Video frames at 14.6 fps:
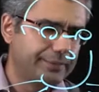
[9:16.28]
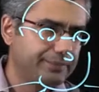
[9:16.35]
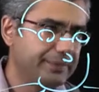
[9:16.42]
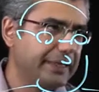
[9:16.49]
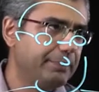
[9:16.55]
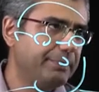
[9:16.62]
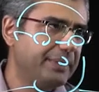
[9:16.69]

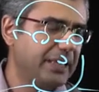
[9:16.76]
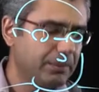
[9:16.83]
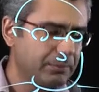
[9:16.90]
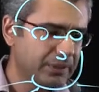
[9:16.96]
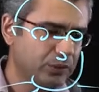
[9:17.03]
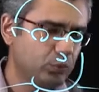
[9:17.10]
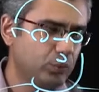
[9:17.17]
the
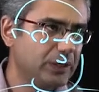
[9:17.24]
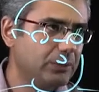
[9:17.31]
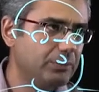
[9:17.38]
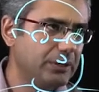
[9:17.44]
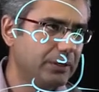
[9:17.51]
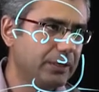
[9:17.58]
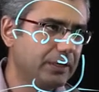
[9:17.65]
payment will
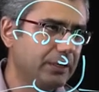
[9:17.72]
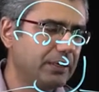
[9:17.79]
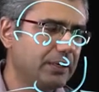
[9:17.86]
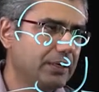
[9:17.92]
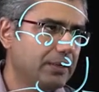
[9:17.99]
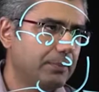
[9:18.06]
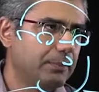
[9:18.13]
be
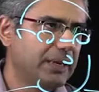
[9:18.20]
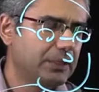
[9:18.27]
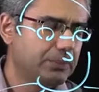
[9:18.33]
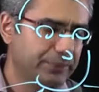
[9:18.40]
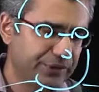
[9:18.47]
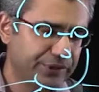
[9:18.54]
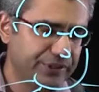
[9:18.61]

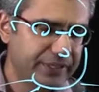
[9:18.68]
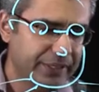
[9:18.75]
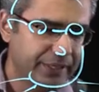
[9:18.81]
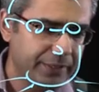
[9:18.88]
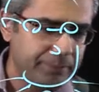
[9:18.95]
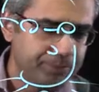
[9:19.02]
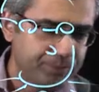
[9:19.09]
made per
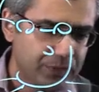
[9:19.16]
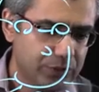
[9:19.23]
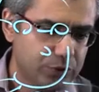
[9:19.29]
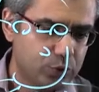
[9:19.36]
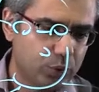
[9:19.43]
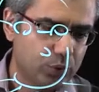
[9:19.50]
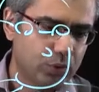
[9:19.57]
year.
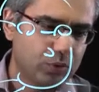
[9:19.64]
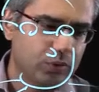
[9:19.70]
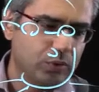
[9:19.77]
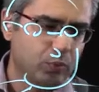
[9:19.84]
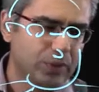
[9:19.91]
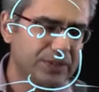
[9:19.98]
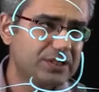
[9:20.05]
So
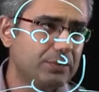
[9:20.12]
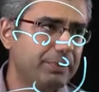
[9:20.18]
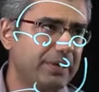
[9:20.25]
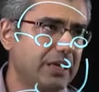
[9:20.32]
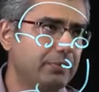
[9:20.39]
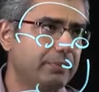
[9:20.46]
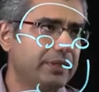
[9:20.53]
what's the
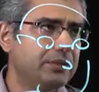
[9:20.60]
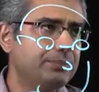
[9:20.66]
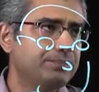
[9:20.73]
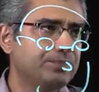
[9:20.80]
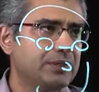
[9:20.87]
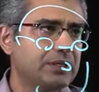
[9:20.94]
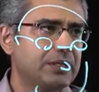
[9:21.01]
payment?
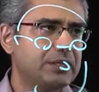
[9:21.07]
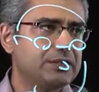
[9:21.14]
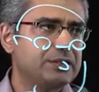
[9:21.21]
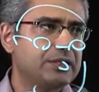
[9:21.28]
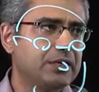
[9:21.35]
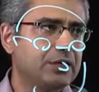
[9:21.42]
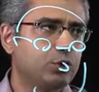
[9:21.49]

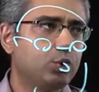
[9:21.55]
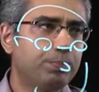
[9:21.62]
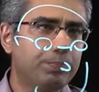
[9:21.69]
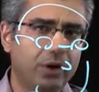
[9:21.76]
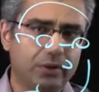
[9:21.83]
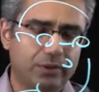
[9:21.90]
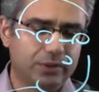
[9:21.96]
Is the
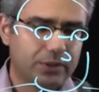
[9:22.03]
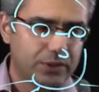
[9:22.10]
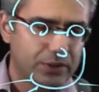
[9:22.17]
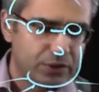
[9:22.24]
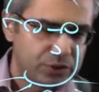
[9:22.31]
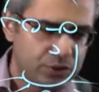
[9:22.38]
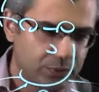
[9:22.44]
coupon.
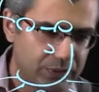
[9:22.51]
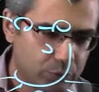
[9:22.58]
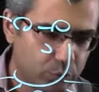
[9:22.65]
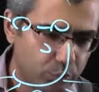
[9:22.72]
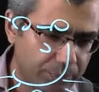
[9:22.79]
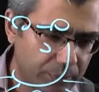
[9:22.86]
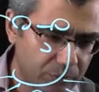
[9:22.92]
So the
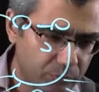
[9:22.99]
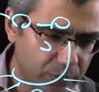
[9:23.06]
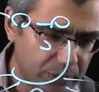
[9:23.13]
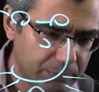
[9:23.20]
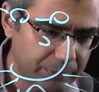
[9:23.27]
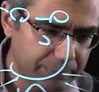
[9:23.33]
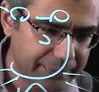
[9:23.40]
coupon
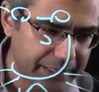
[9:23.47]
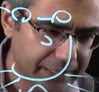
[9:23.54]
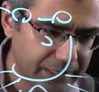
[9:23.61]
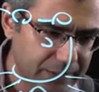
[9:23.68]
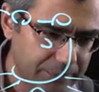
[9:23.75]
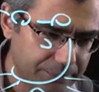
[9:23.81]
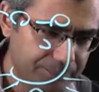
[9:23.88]
will be
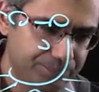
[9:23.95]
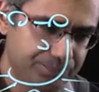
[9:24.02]
paid